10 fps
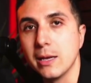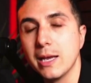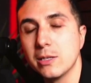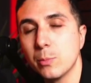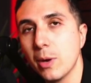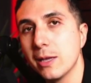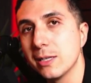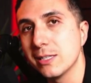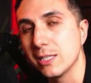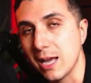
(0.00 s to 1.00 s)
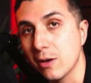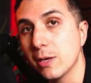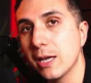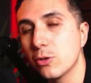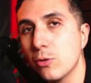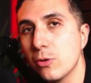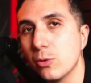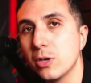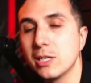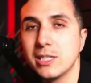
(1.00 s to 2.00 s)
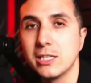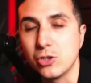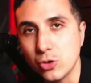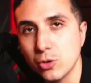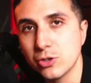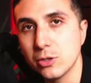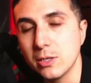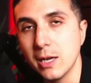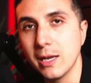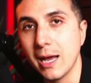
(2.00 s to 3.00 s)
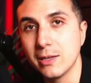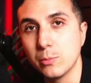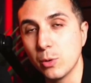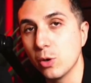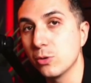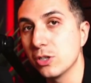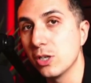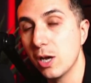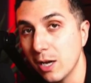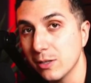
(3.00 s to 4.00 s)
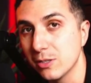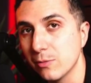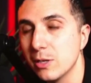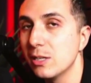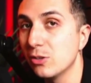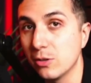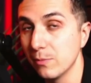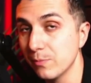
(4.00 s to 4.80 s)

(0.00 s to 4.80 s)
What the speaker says: Let's break this down into 3 lead sources and the pros and cons of each.